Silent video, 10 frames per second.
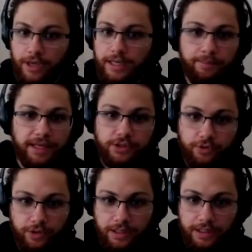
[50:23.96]
You can't
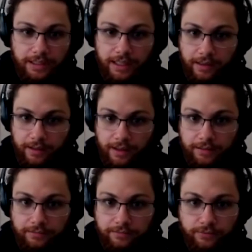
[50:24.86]
master it in a day and
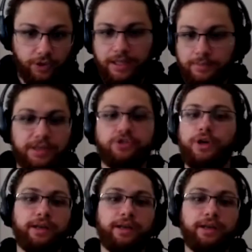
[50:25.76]
night. You can't master